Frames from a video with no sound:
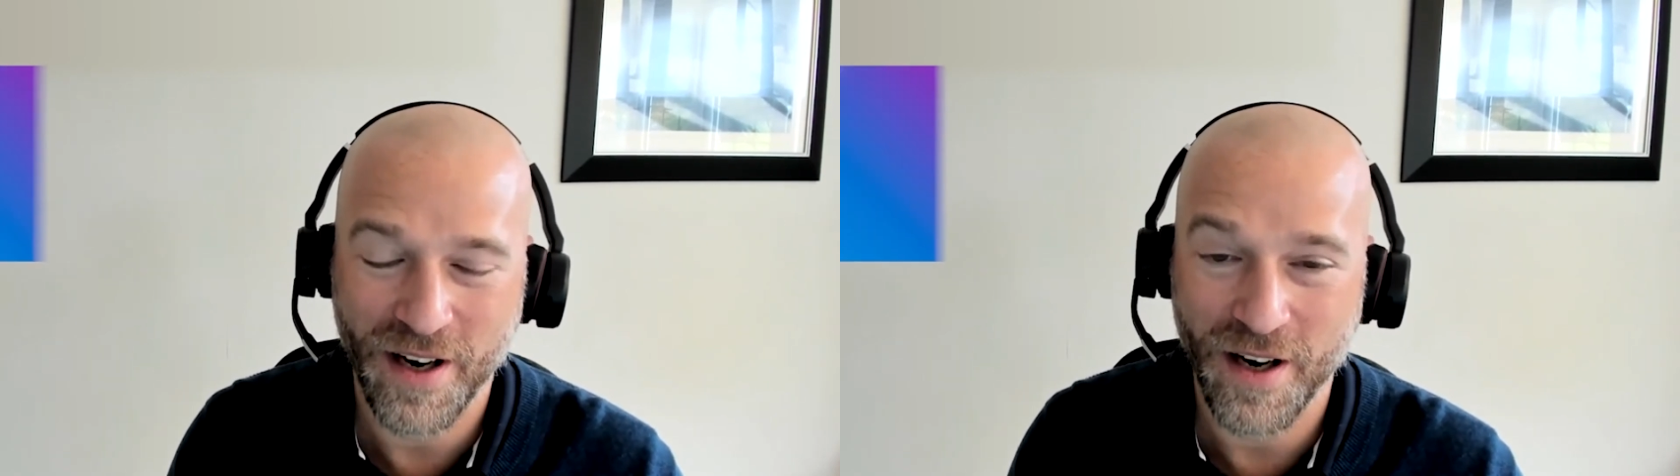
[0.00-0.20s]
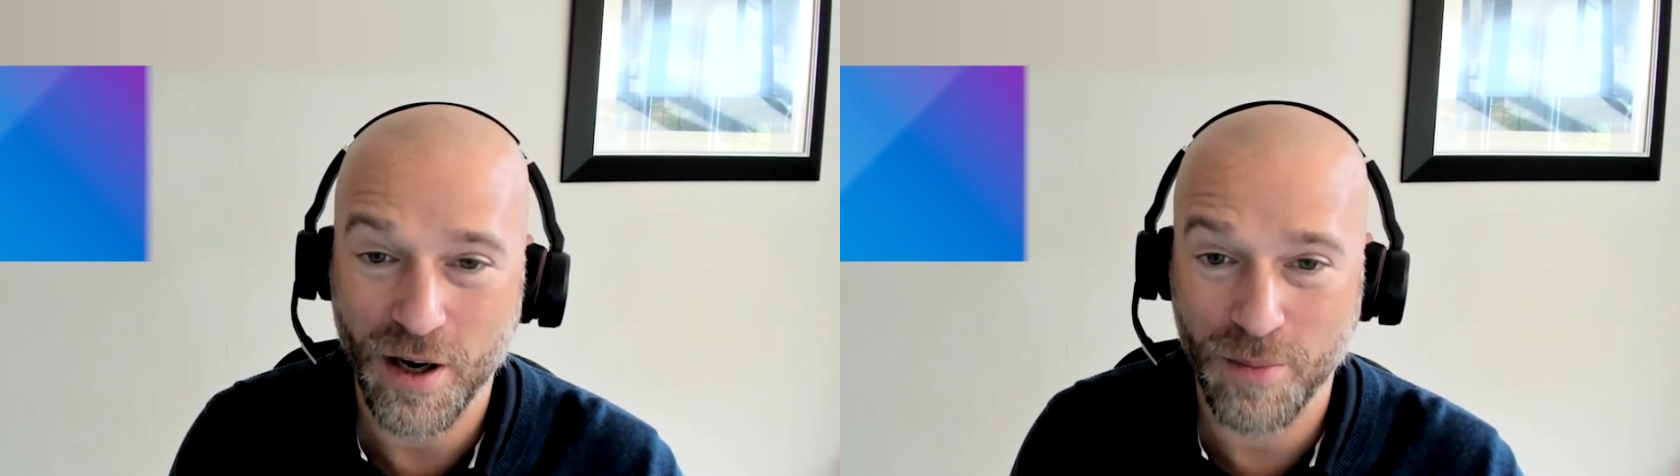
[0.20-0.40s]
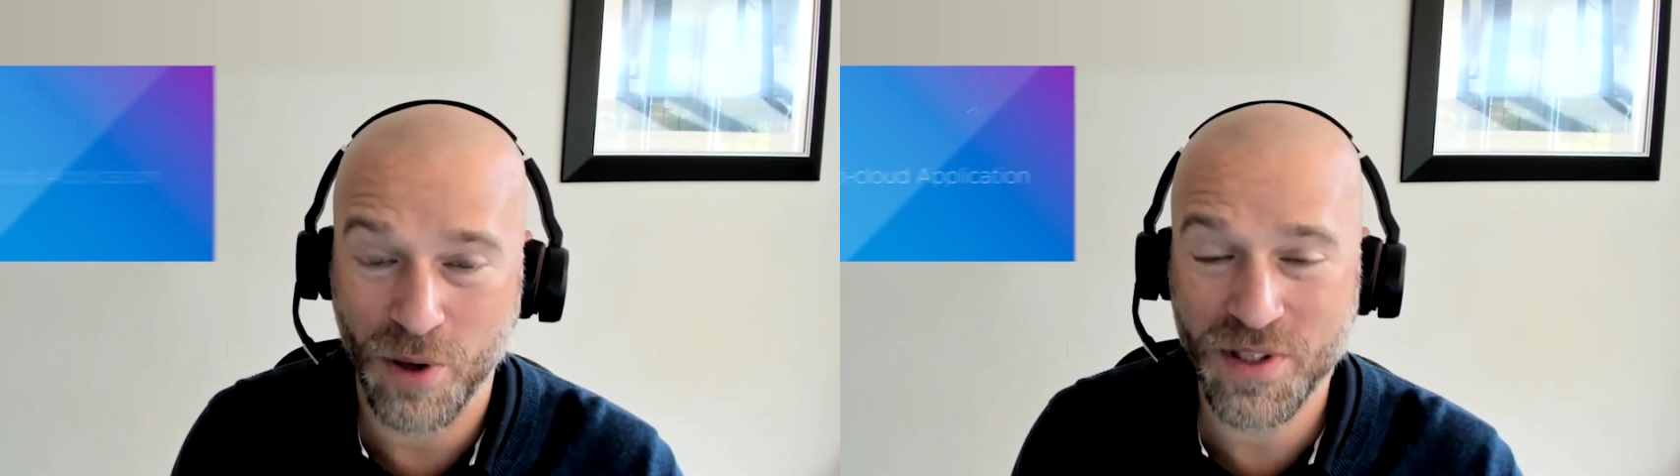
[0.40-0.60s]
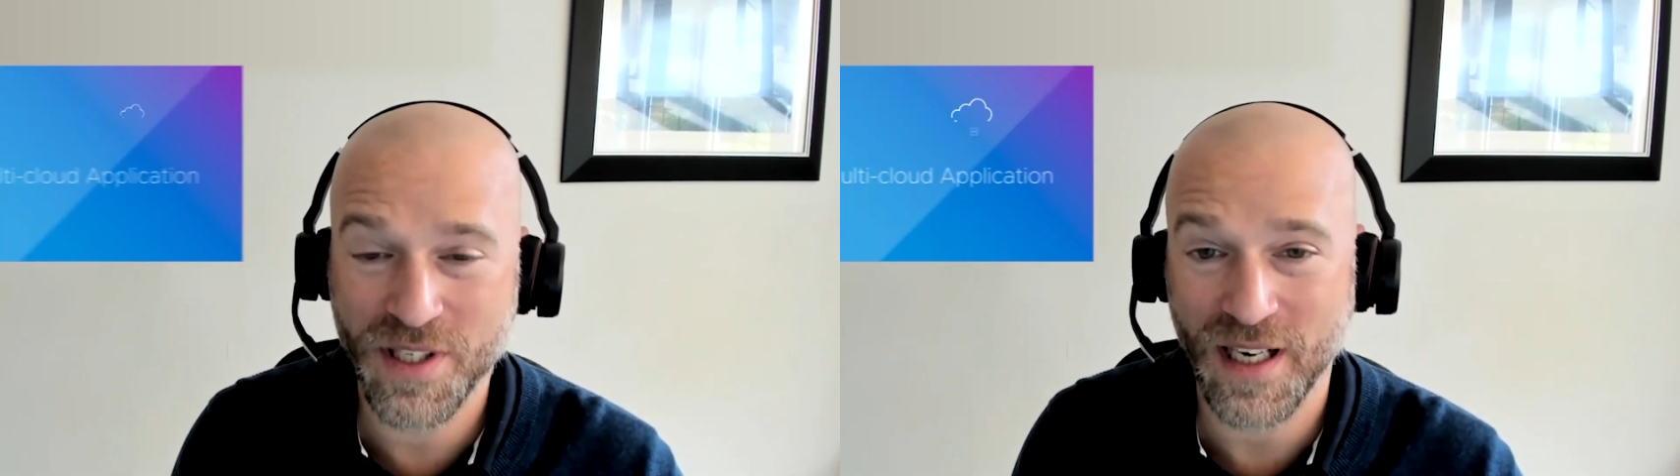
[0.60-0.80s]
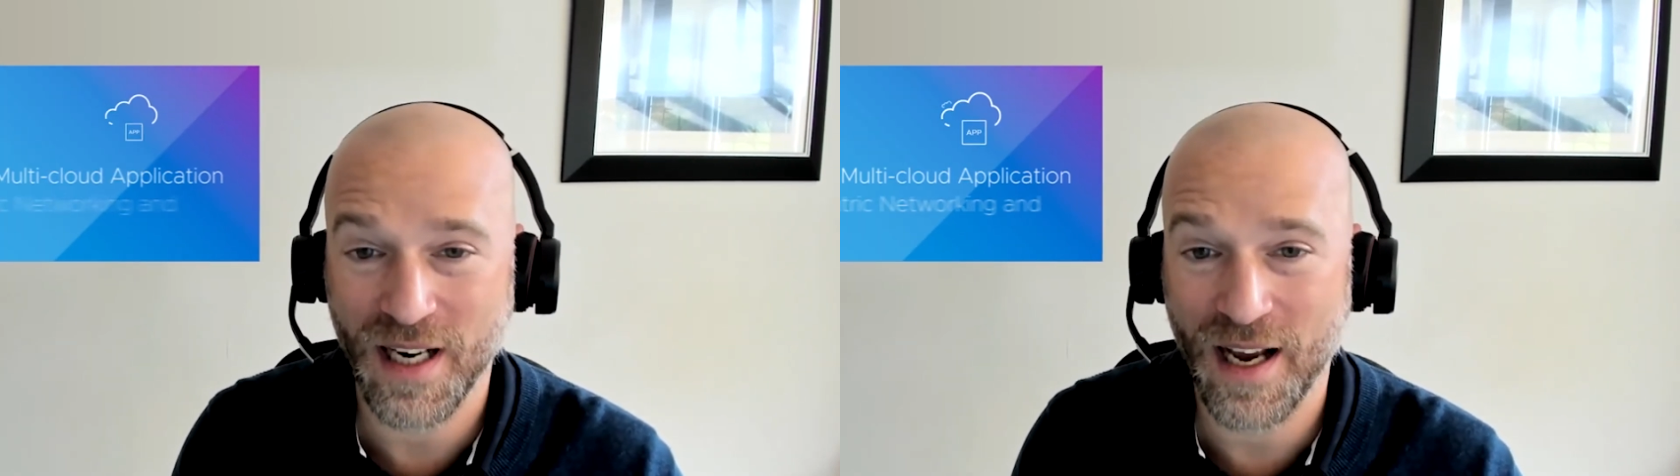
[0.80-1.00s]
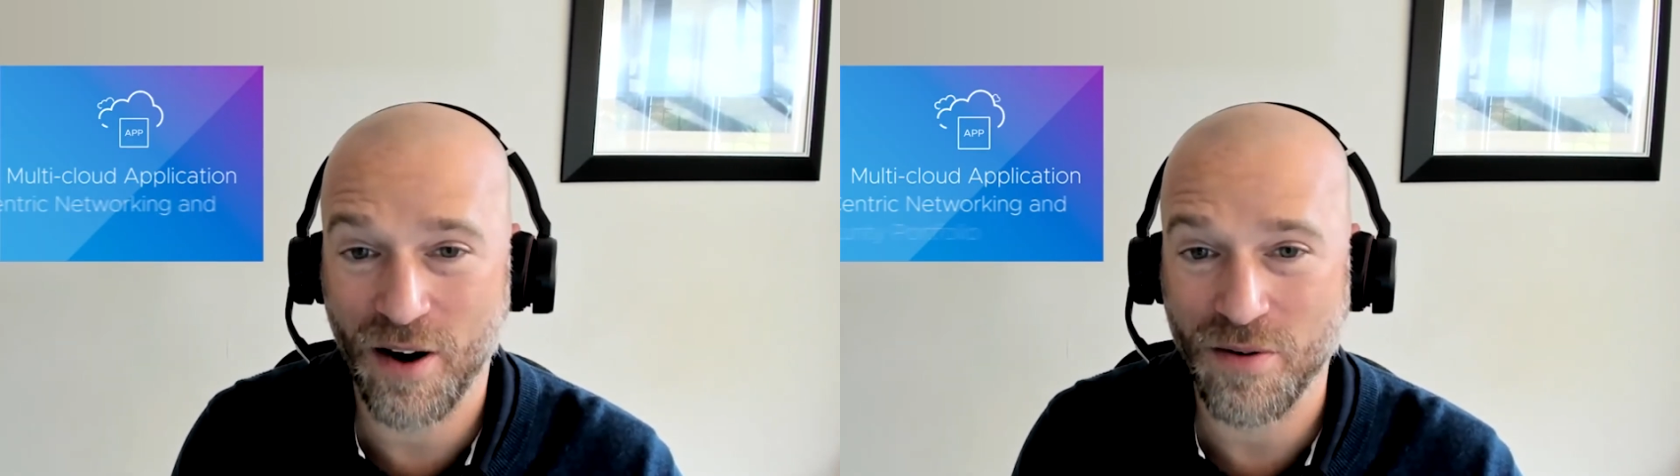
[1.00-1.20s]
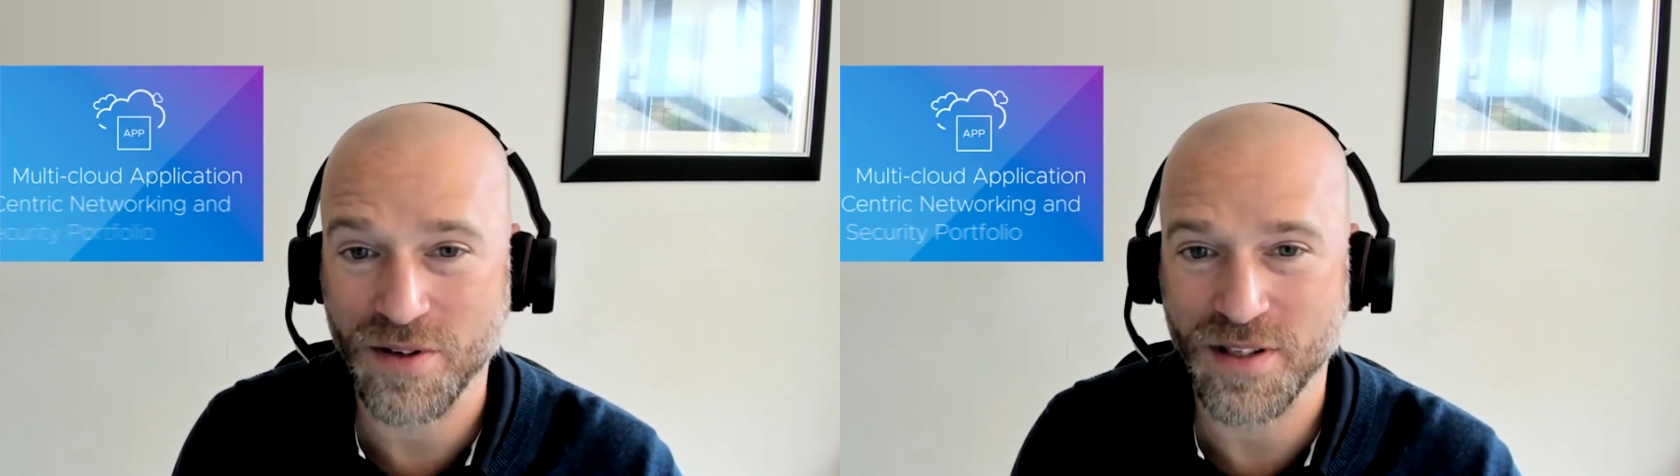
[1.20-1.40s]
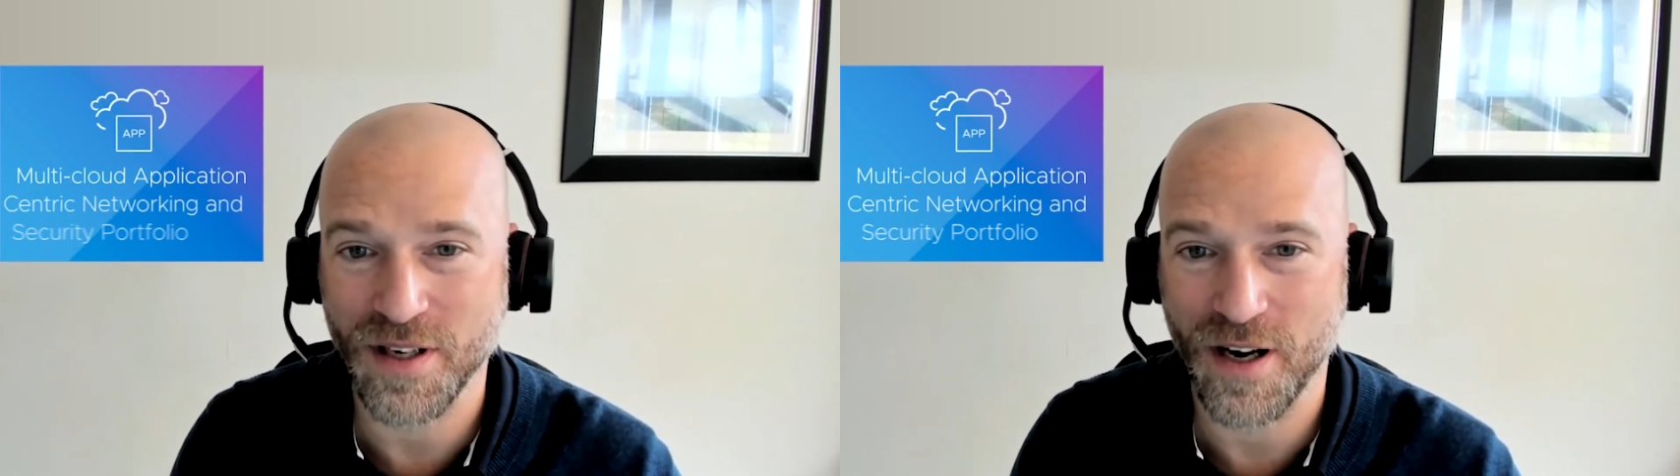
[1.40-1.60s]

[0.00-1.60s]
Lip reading: a multi-cloud,